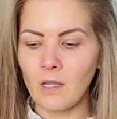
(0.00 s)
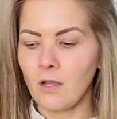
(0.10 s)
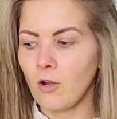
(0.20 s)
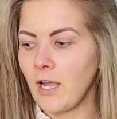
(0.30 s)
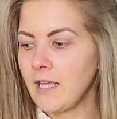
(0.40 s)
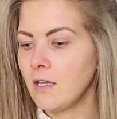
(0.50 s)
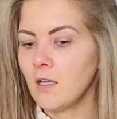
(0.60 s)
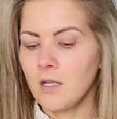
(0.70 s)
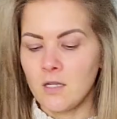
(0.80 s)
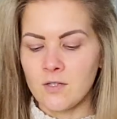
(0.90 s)
All right.
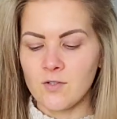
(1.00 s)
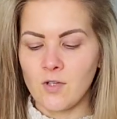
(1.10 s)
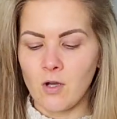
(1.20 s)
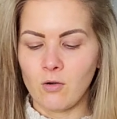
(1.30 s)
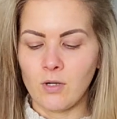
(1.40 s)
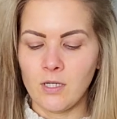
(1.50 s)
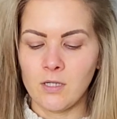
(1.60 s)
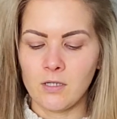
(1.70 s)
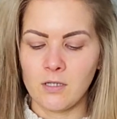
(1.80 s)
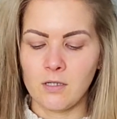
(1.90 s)
So
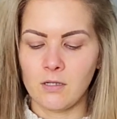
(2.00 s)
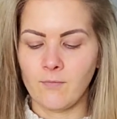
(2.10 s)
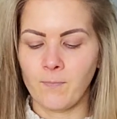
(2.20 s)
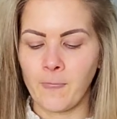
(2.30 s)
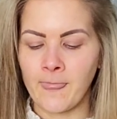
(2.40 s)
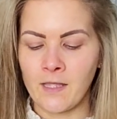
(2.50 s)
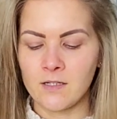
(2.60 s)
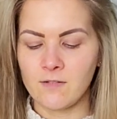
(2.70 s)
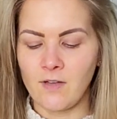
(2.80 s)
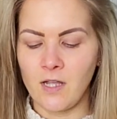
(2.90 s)

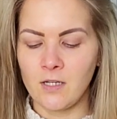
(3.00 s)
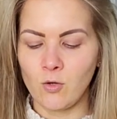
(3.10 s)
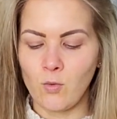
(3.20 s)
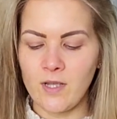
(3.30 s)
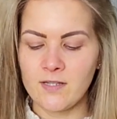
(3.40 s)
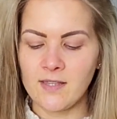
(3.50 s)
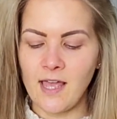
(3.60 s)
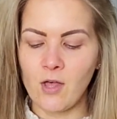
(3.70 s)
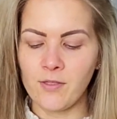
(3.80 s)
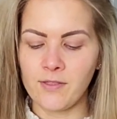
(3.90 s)
Divine, what is the
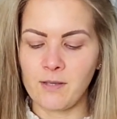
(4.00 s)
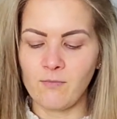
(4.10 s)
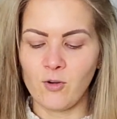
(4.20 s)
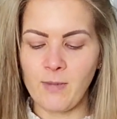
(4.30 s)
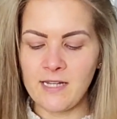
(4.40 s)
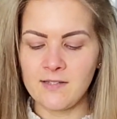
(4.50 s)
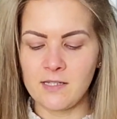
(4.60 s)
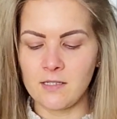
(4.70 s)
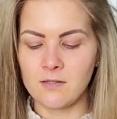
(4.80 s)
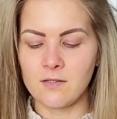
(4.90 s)
health theme for
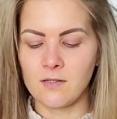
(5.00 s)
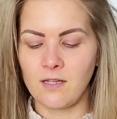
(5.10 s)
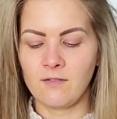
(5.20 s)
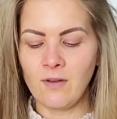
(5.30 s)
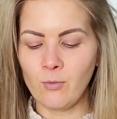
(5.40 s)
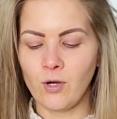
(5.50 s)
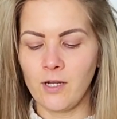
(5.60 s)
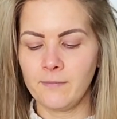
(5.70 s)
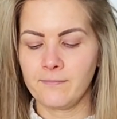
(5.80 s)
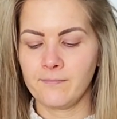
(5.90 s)
Pisces in February?